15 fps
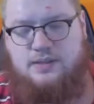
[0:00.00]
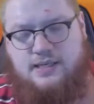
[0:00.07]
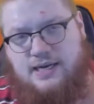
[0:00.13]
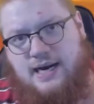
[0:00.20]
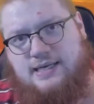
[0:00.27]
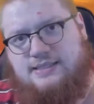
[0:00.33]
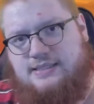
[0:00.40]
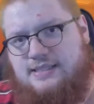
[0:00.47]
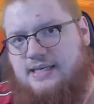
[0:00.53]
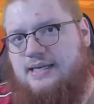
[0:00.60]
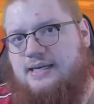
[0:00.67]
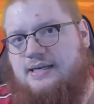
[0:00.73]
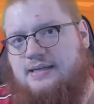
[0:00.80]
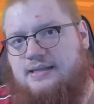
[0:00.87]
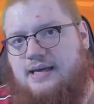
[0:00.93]
The next
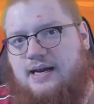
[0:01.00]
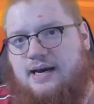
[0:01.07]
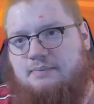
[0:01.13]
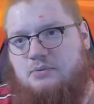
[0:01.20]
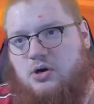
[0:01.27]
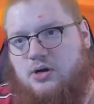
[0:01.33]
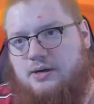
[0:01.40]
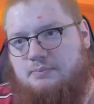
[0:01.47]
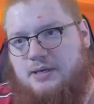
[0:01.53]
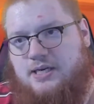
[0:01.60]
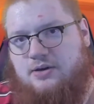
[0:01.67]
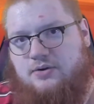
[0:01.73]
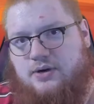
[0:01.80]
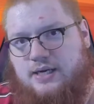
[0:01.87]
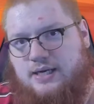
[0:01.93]
thing that I'm going to be
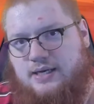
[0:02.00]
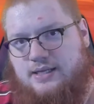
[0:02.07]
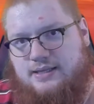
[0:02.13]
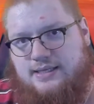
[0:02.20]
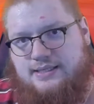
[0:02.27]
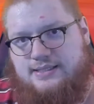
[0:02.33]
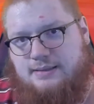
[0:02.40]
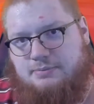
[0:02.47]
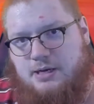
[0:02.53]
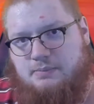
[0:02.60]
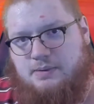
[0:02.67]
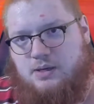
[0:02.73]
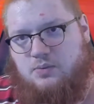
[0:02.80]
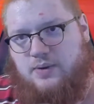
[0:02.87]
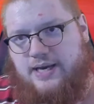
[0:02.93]
doing in these
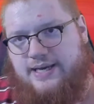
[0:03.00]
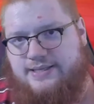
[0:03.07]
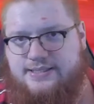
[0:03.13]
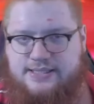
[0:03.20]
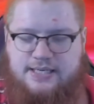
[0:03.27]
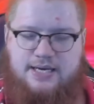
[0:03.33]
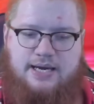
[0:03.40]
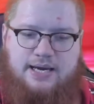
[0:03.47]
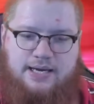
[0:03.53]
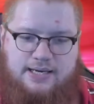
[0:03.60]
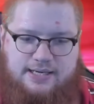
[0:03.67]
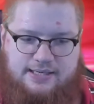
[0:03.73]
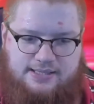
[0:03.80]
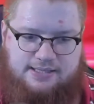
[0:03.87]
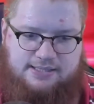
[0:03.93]
upcoming weeks
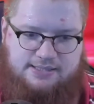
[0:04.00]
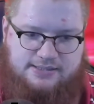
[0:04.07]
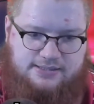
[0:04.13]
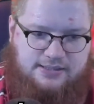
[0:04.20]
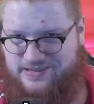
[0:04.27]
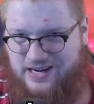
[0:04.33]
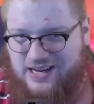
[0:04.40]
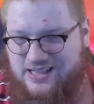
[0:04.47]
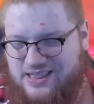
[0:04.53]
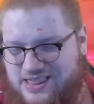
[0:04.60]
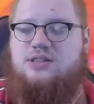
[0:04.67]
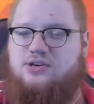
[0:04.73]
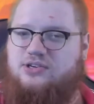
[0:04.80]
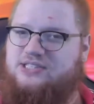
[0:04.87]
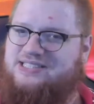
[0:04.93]
is on
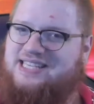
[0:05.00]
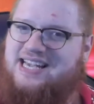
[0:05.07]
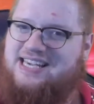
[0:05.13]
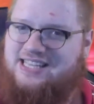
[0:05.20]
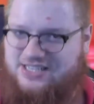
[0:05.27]
Thursday the